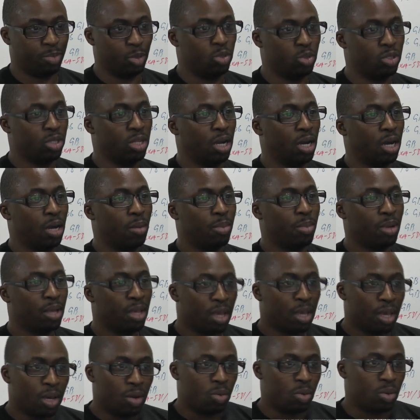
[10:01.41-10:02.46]
obviously it's booting
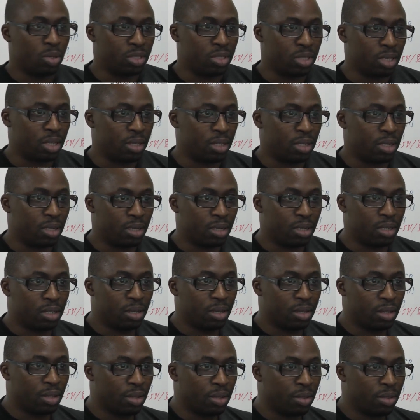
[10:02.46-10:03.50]
up. What is it?
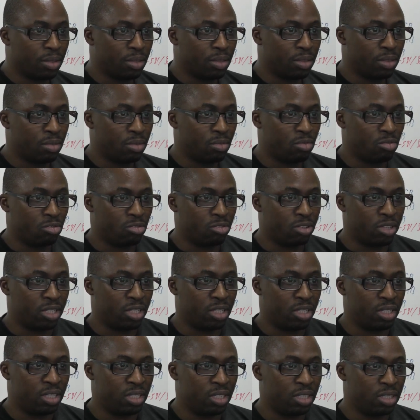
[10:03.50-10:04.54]

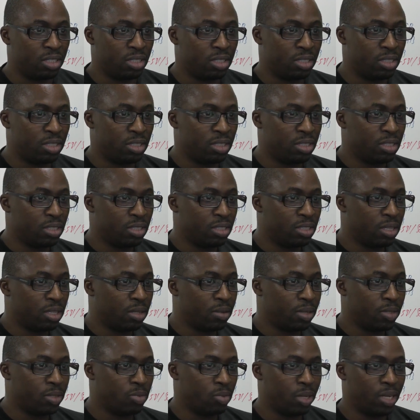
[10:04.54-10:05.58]
3.
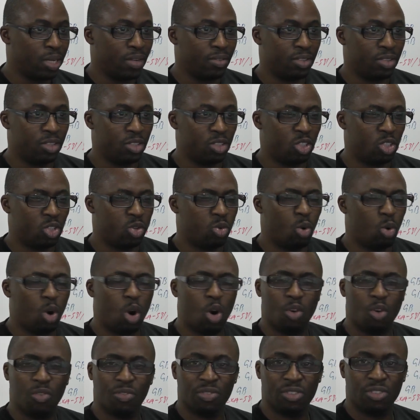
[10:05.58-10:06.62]
So that's what 11,
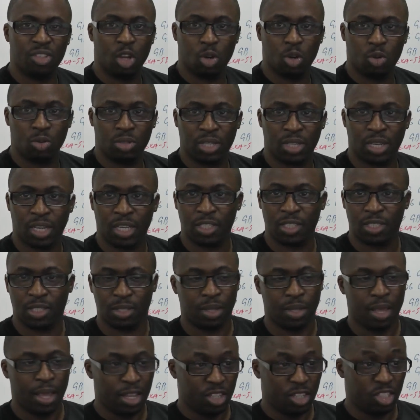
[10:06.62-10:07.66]
12 nodes
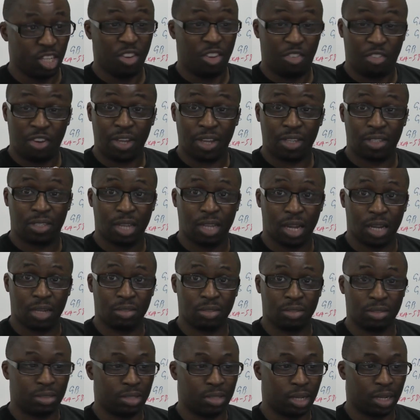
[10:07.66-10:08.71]
here. So in
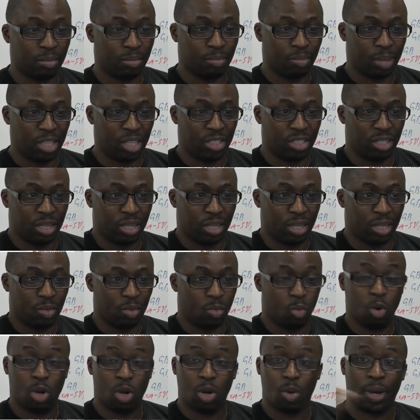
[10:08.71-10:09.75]
effect, I can
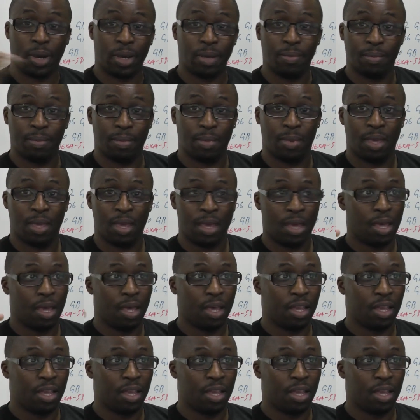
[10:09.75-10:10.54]
basically walk away.